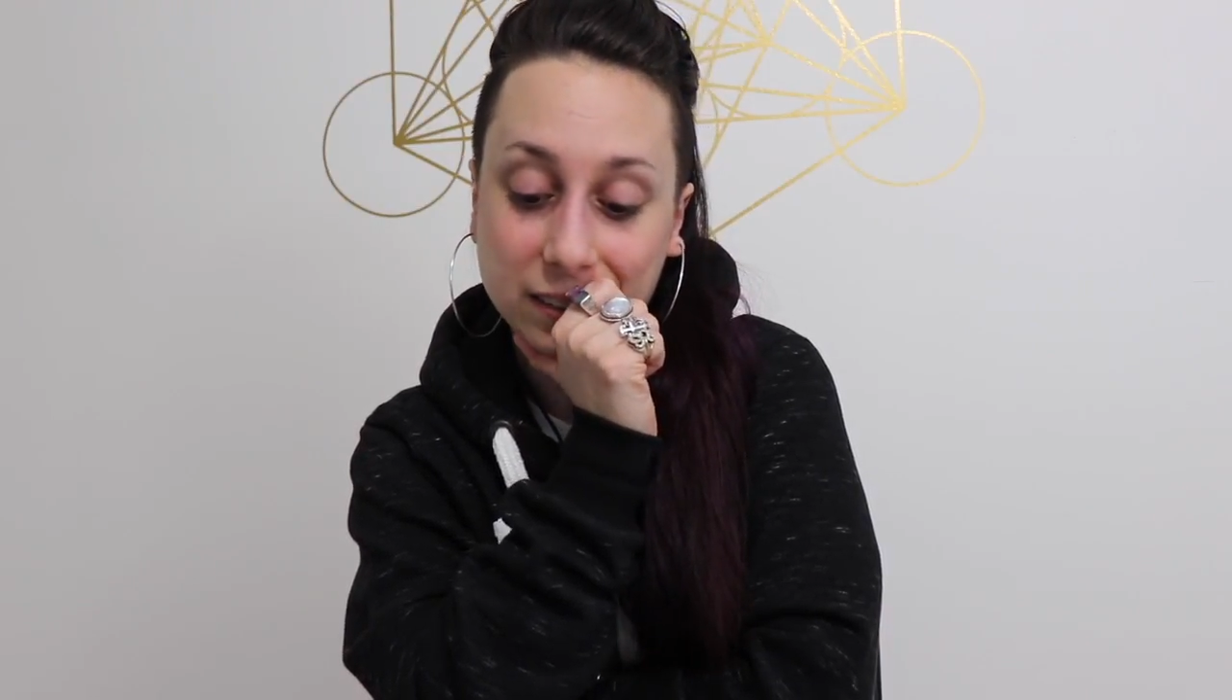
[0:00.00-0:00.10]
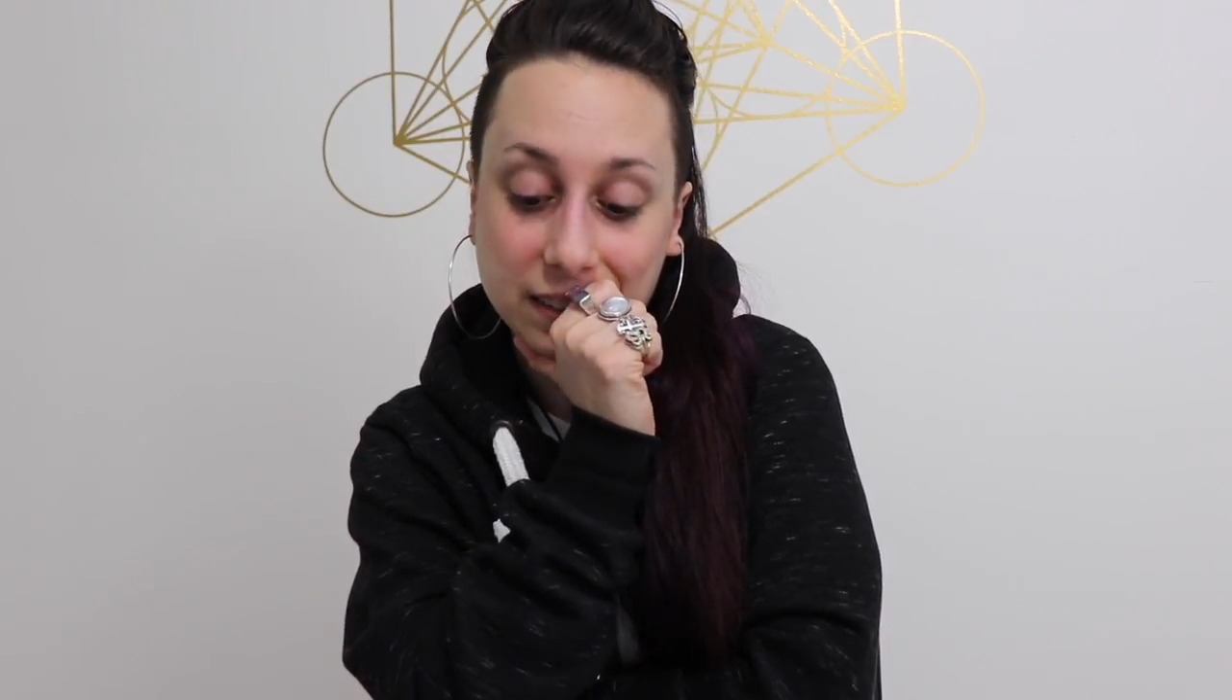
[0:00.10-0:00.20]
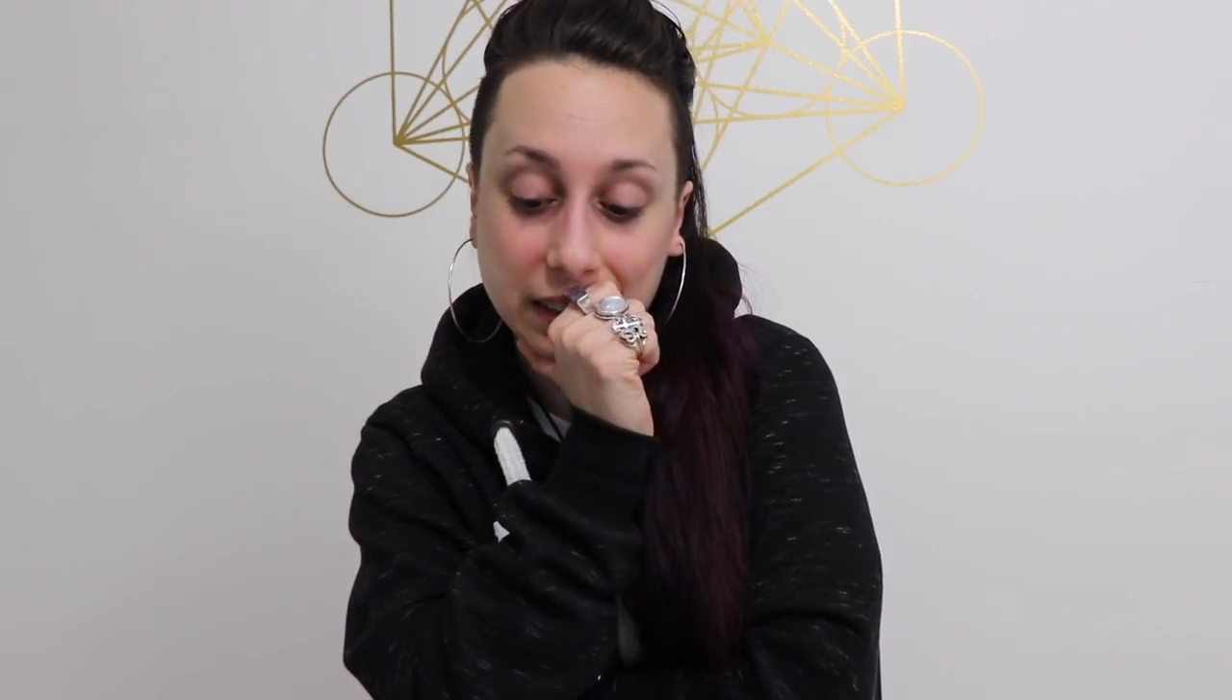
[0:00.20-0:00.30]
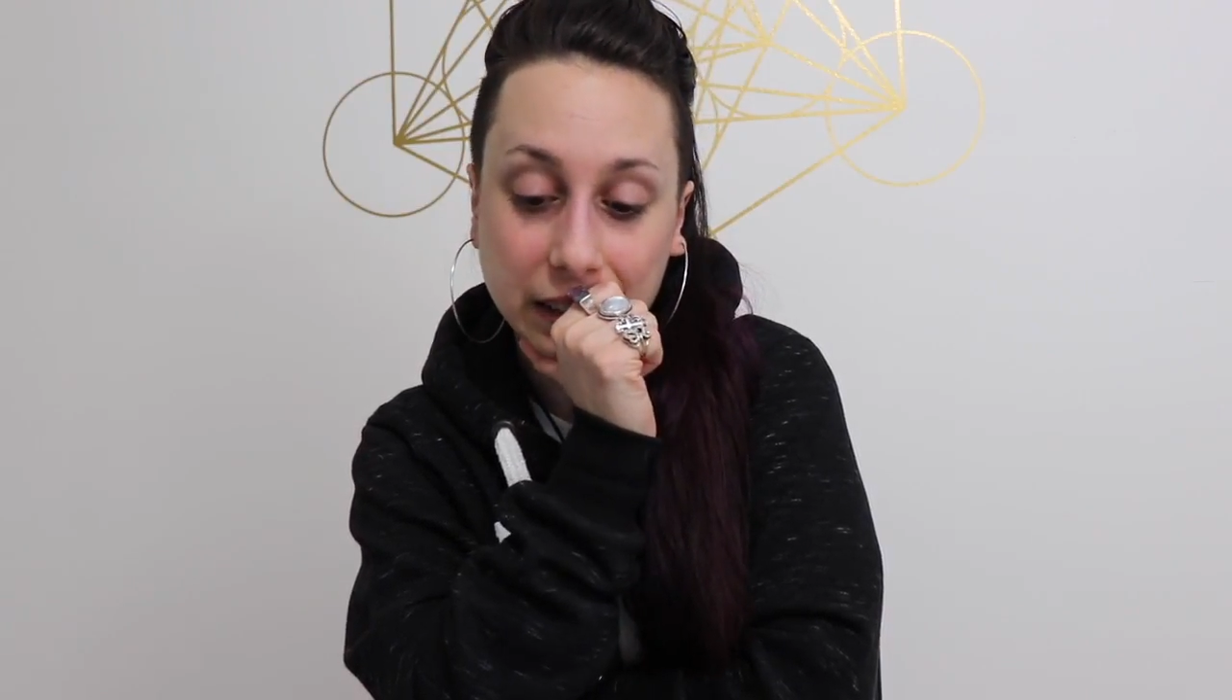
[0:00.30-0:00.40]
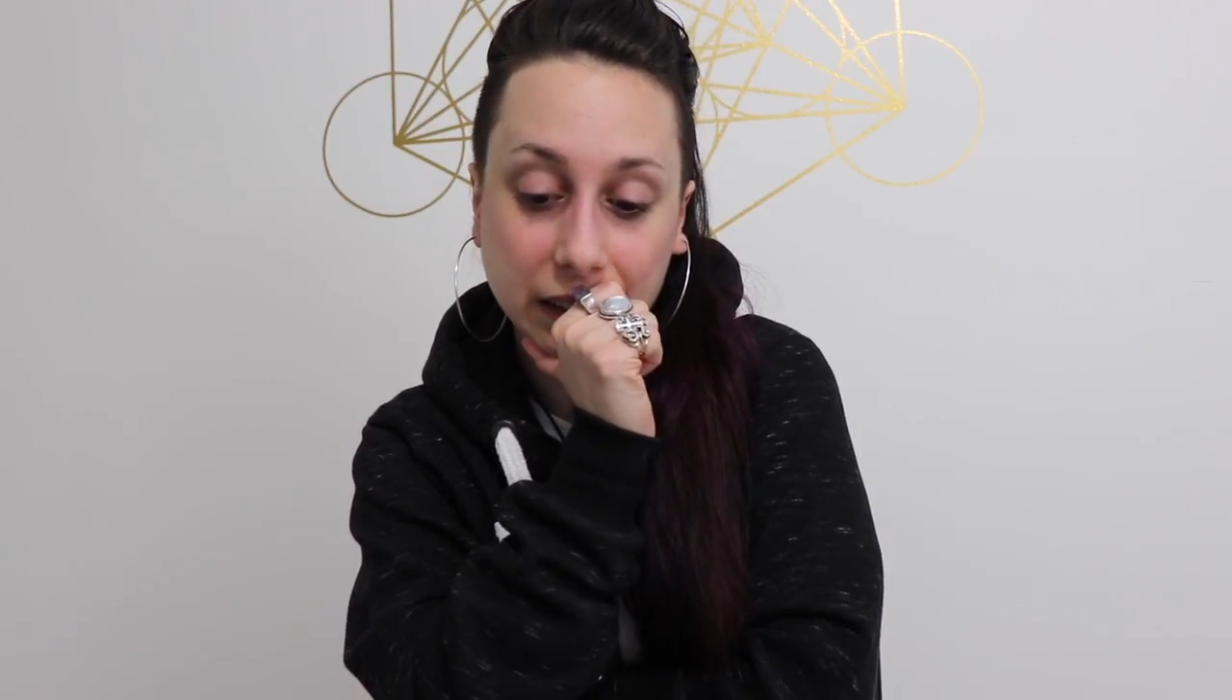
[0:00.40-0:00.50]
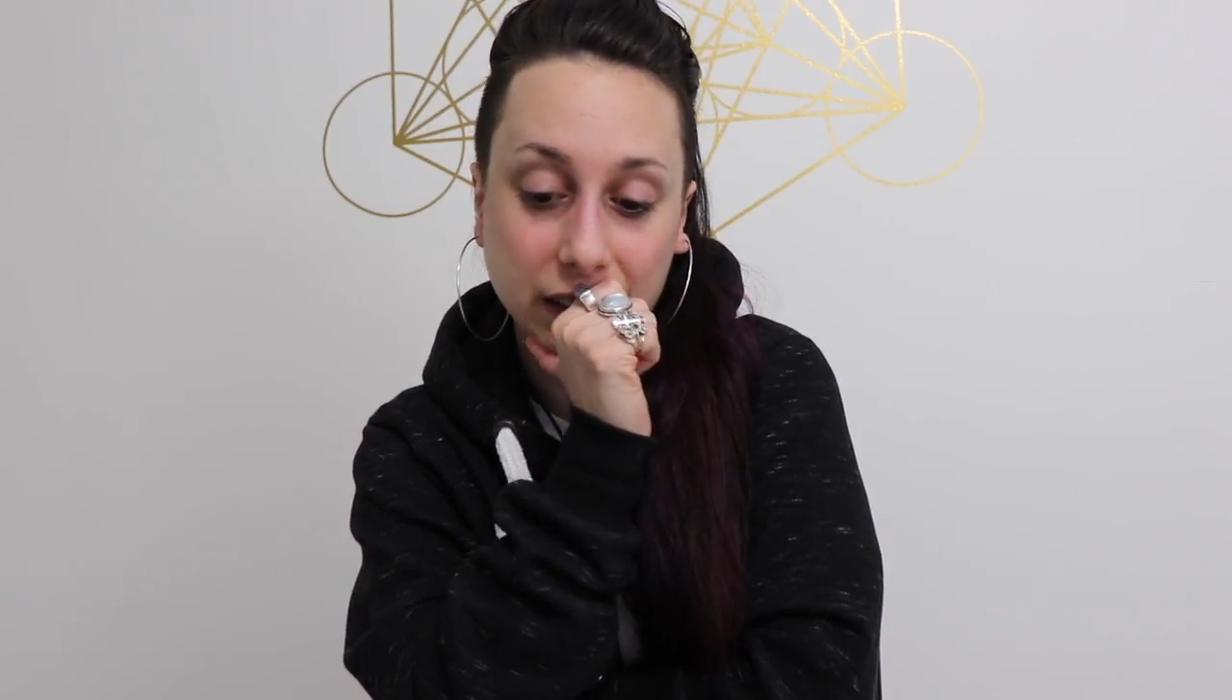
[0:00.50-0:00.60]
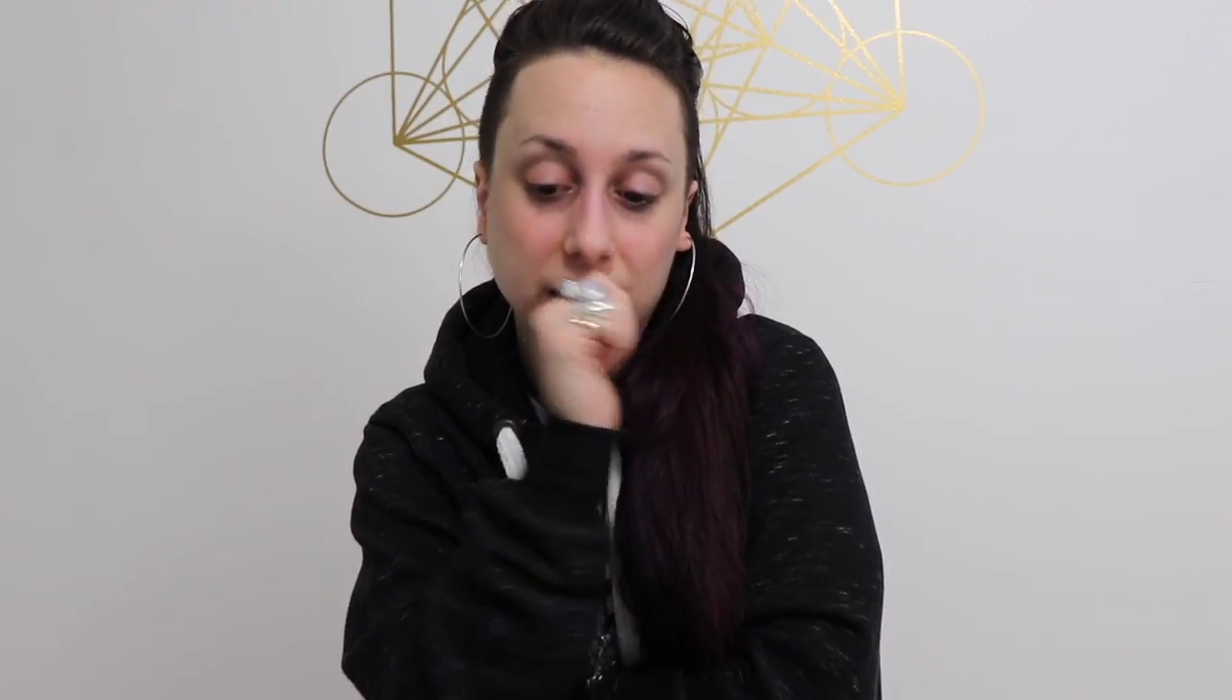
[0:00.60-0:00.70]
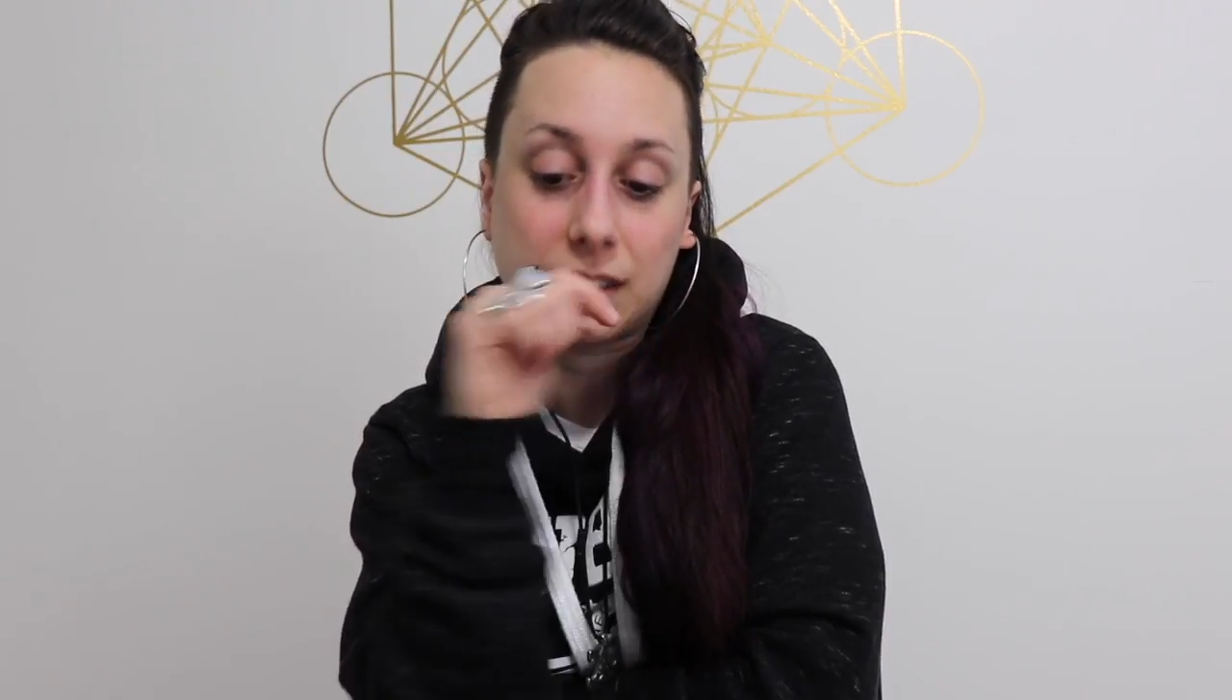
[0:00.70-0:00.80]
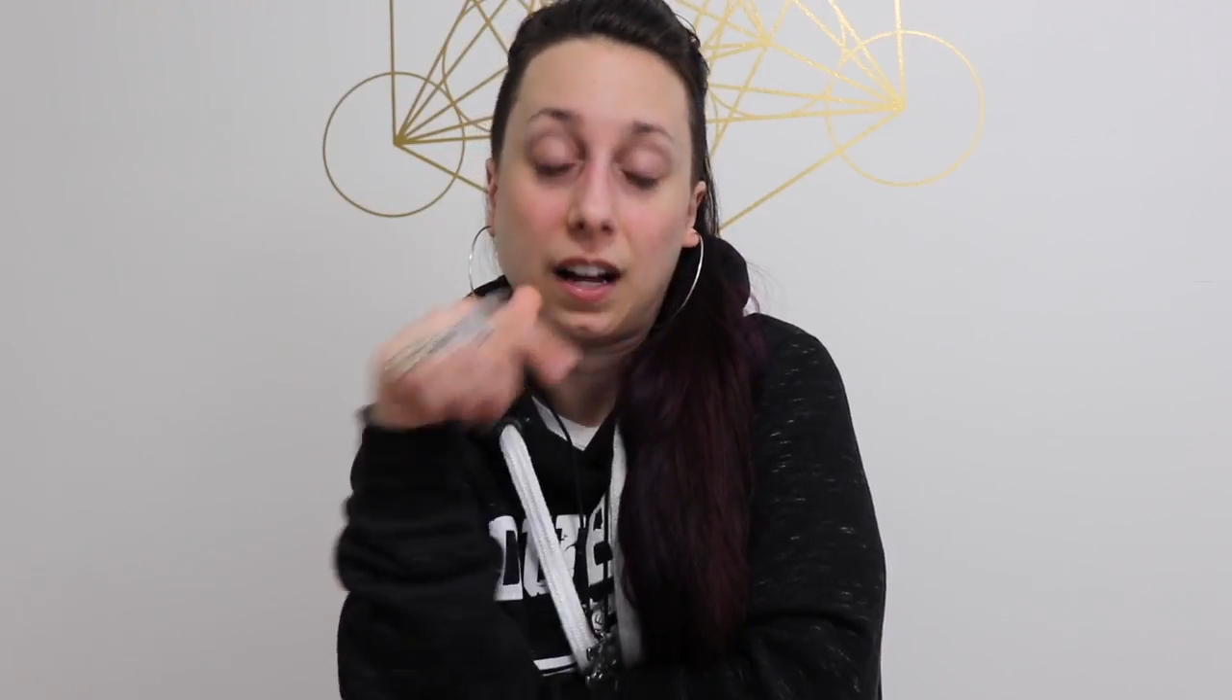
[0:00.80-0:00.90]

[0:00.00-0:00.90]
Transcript: C's,